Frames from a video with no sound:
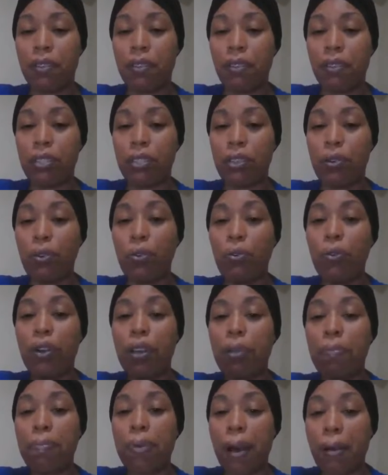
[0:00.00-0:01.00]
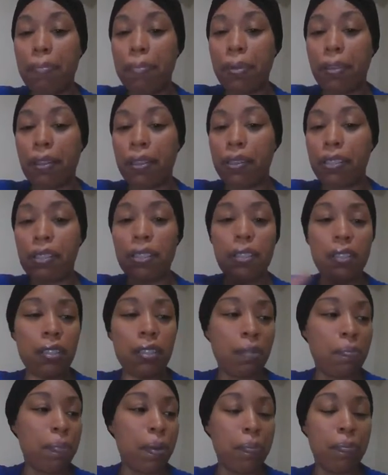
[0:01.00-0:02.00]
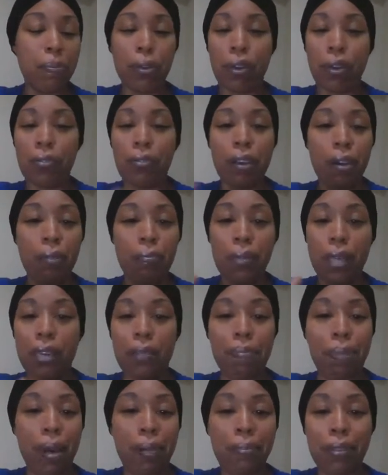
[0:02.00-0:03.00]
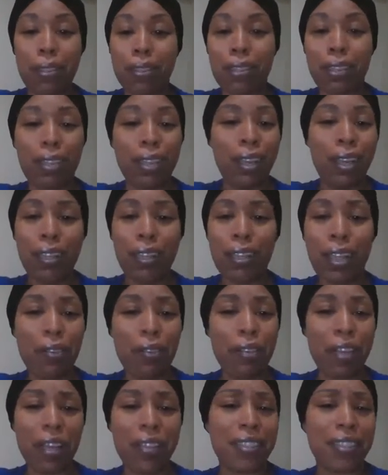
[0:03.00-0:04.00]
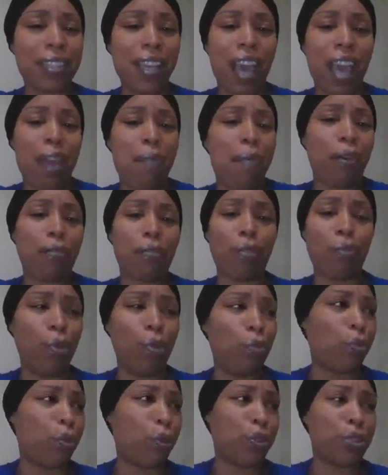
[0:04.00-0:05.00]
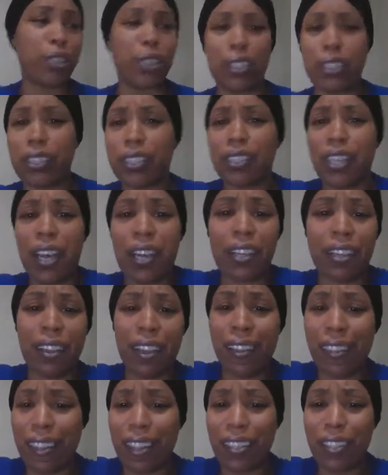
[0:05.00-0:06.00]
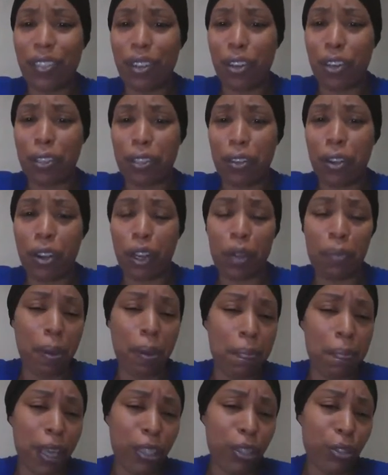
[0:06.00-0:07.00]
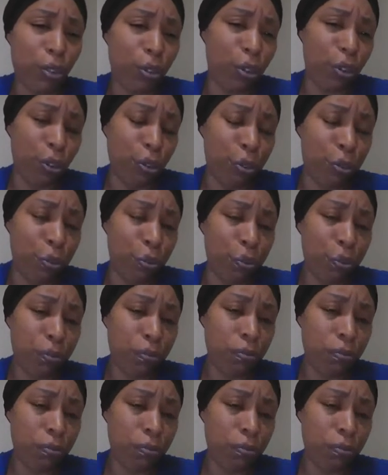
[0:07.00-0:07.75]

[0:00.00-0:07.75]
So who in the public? Them people don't know me in the public. They just came out the woodworks and decided that they started targeting me based on who?